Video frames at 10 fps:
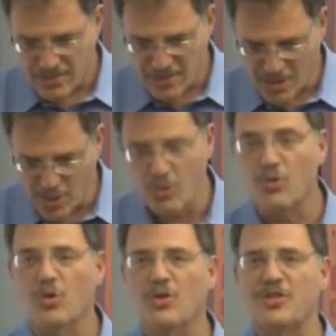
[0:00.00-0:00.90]
new
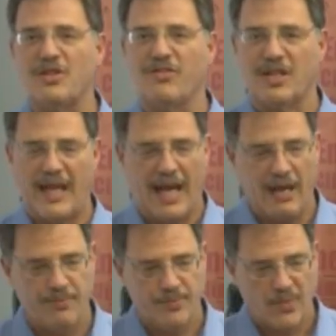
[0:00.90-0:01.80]
rules of the
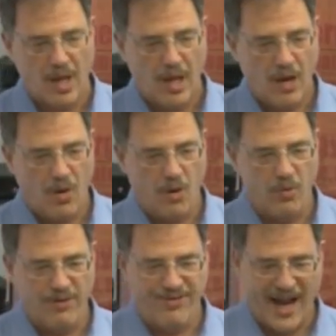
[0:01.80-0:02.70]
game or
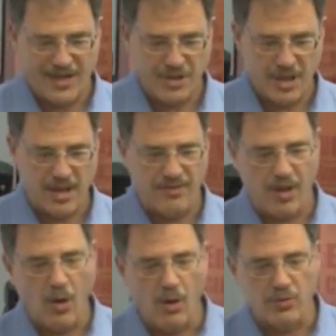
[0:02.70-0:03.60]
refashioning of
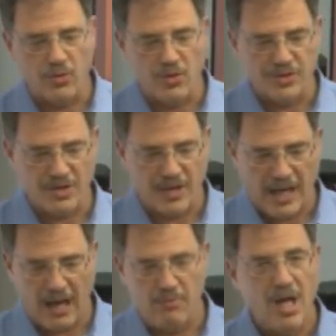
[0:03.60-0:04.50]
the old rules of the
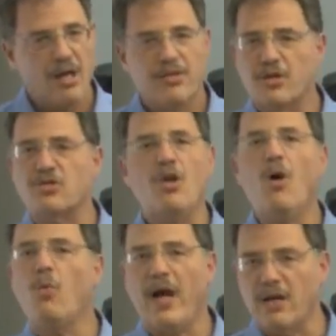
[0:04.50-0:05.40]
game, there's
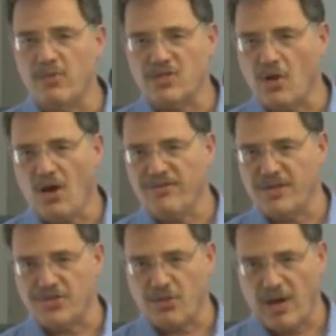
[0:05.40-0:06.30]
no way to resolve
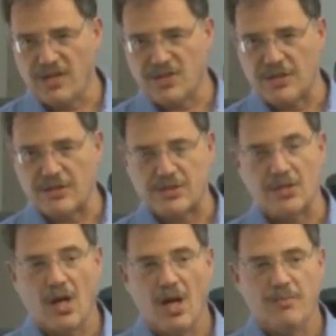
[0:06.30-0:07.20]
this crisis
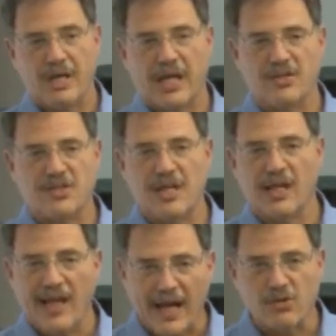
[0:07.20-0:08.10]
because the
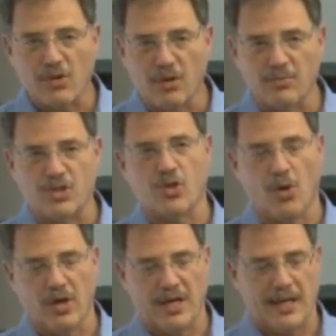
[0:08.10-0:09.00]
electoral
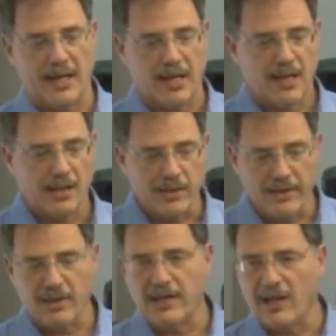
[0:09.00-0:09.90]
majority
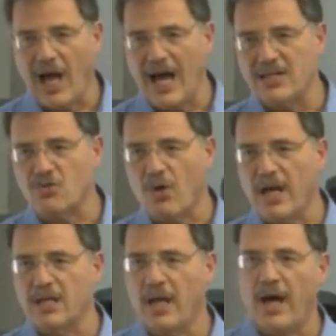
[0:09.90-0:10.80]
clearly lies
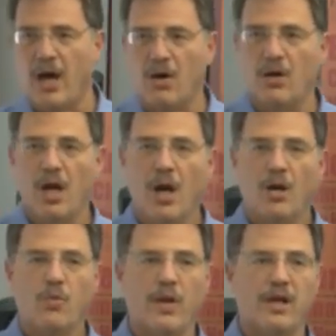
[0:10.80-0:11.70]
right now
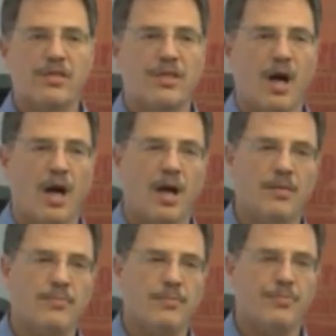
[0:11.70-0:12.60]
with
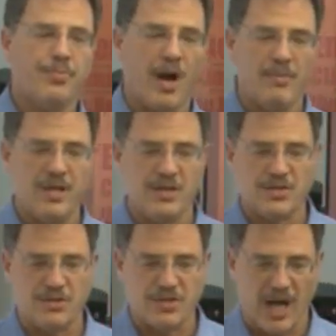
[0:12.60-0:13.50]
um, Prime
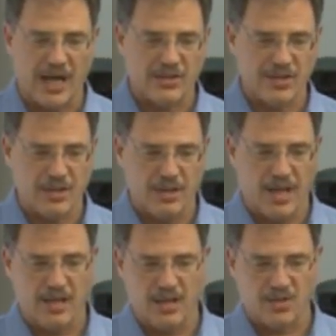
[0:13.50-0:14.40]
Minister Thaksin
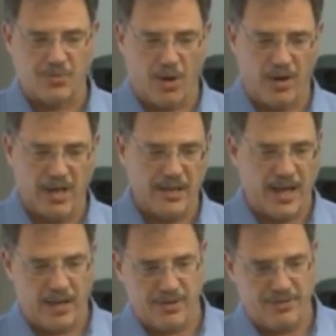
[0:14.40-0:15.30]
and his party,
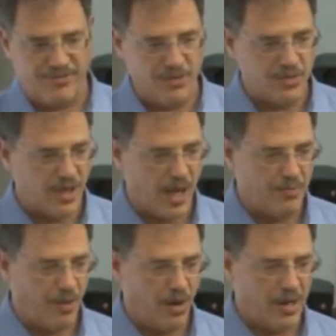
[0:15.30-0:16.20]
now the Pheu Thai
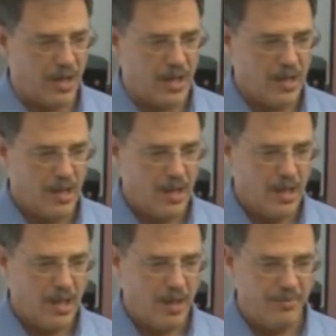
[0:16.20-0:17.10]
Party
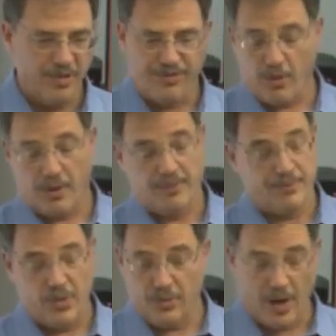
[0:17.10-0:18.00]
uh, before.
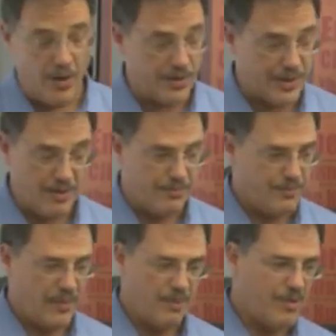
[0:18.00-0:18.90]
Who knows? It
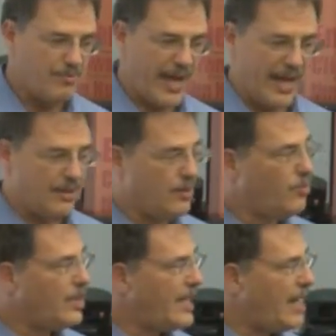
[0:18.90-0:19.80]
might be banned
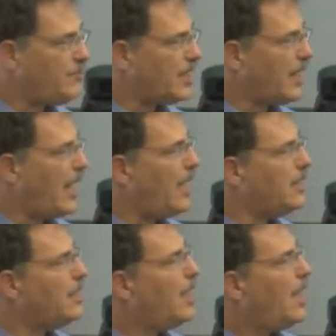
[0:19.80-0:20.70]
and renamed again.